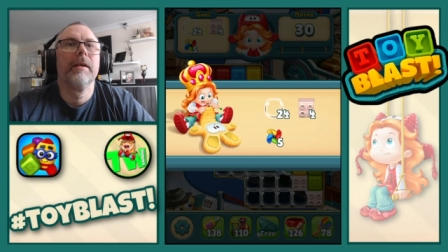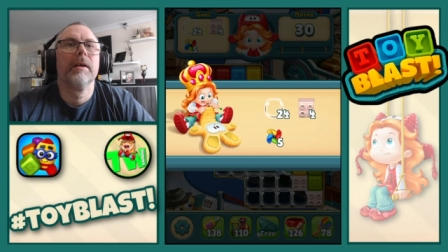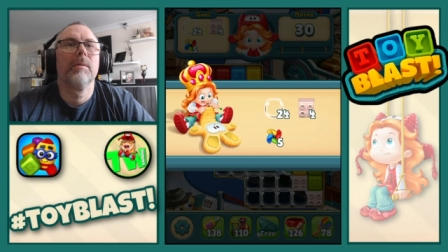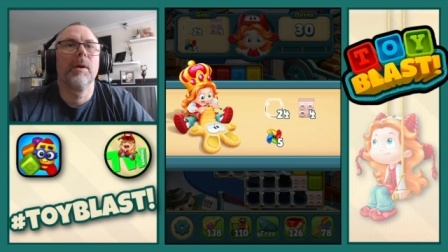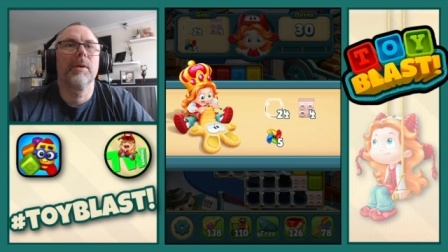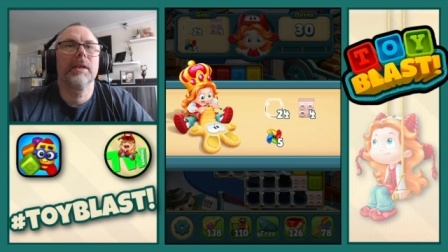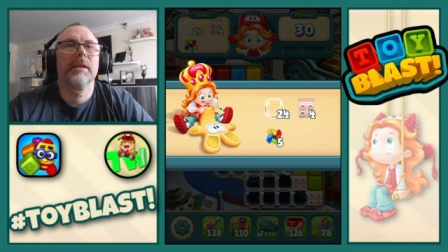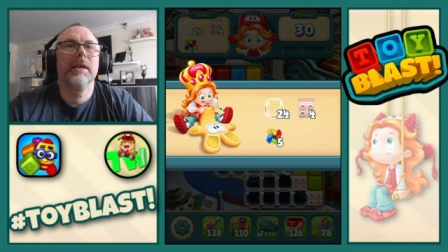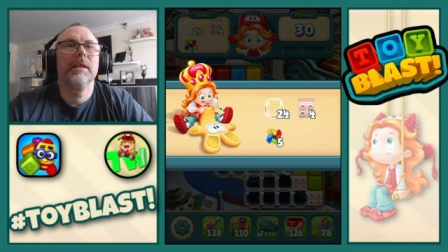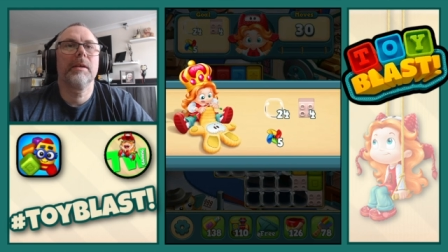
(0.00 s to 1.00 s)
where we're going to
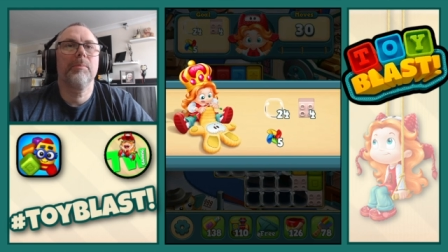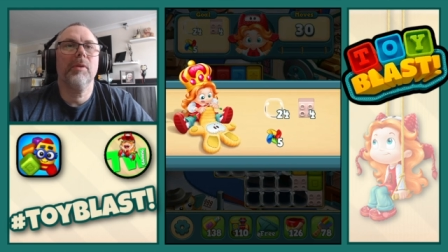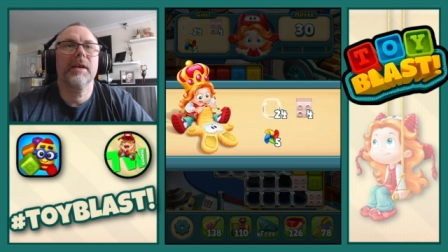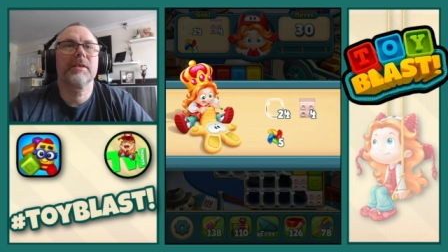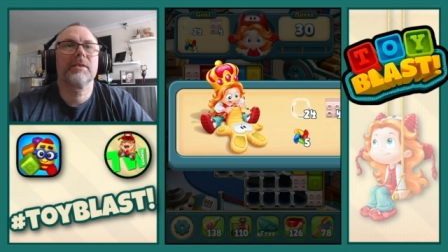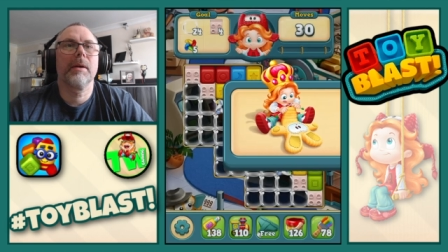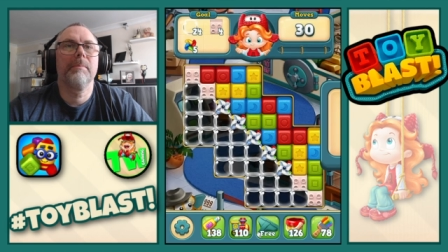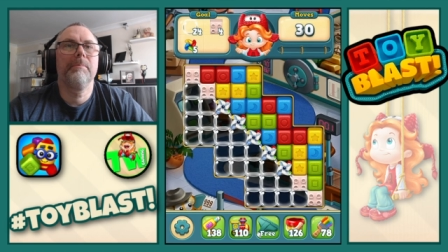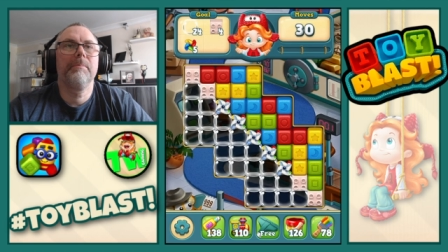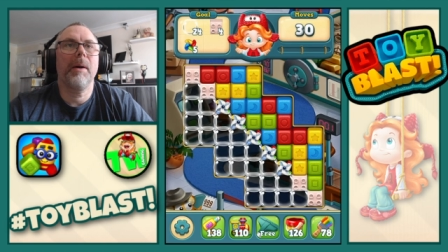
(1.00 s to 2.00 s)
need bricks,
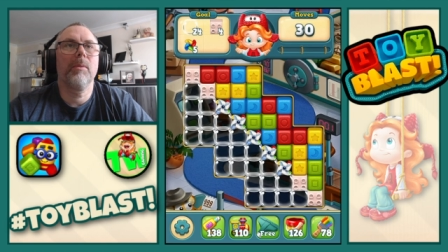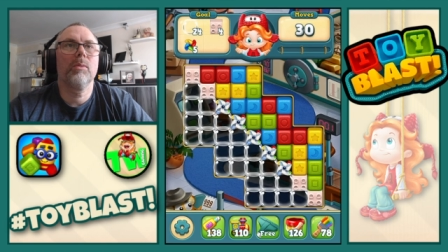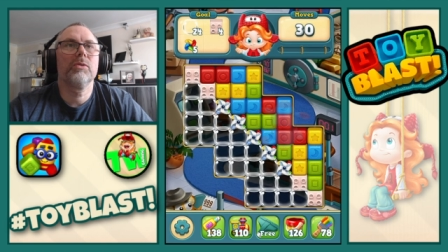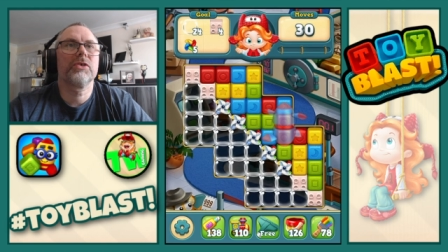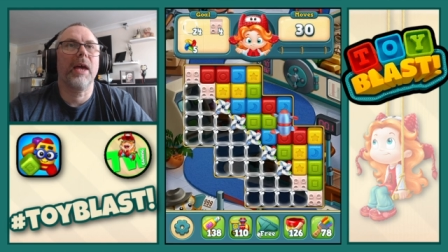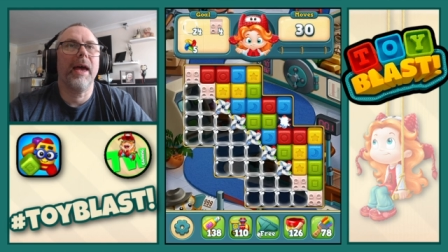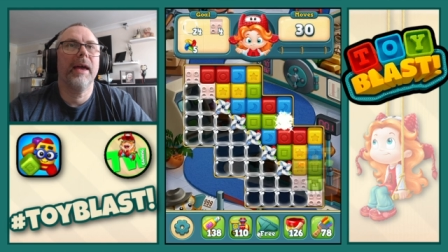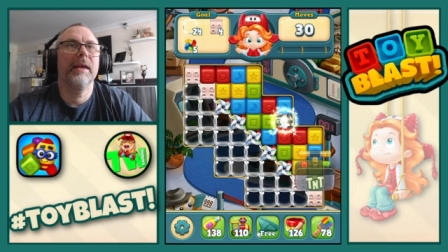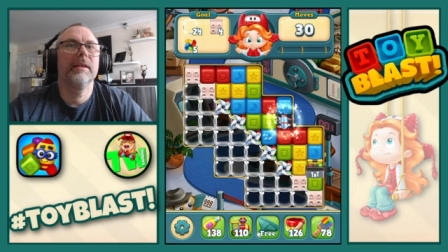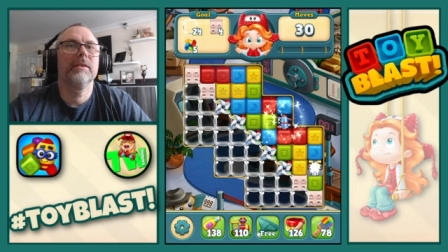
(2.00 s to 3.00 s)
bubbles
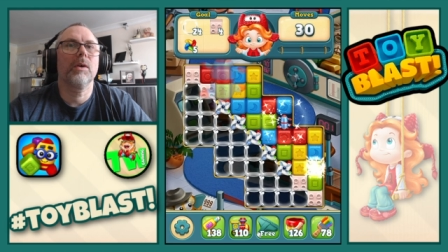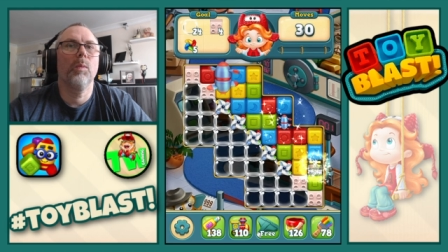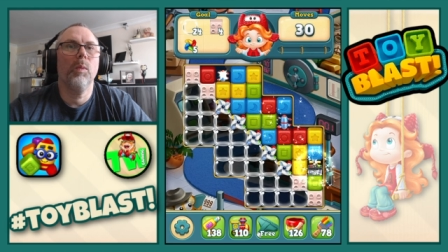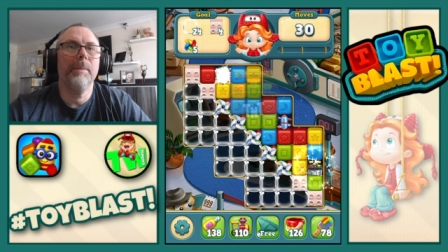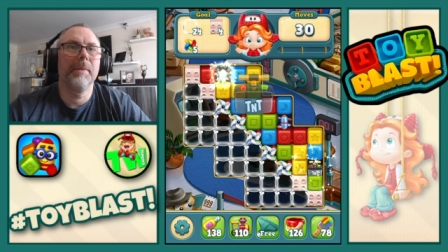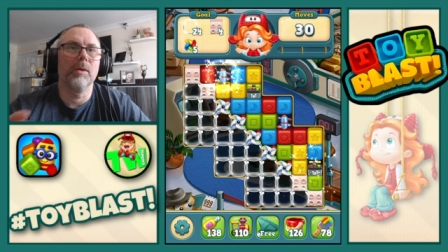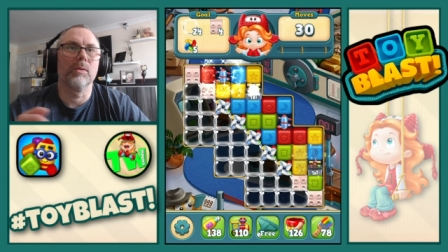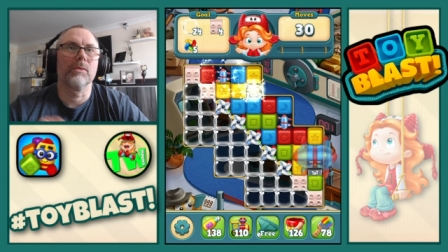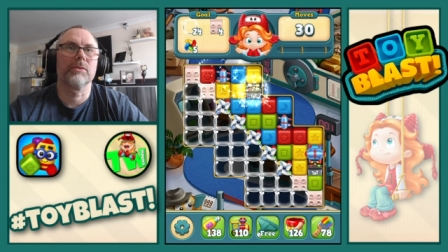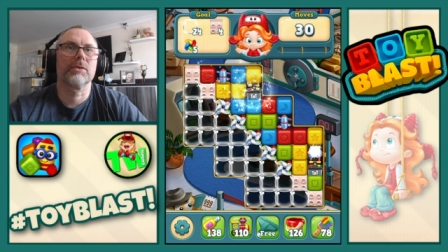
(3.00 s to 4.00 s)
and
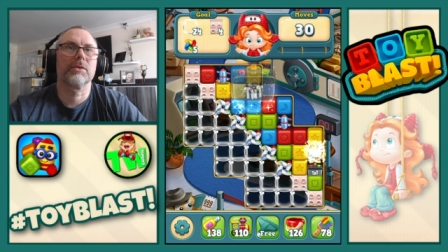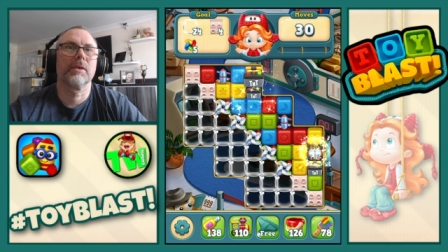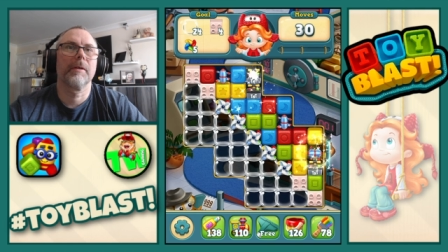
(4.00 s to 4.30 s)
windmills.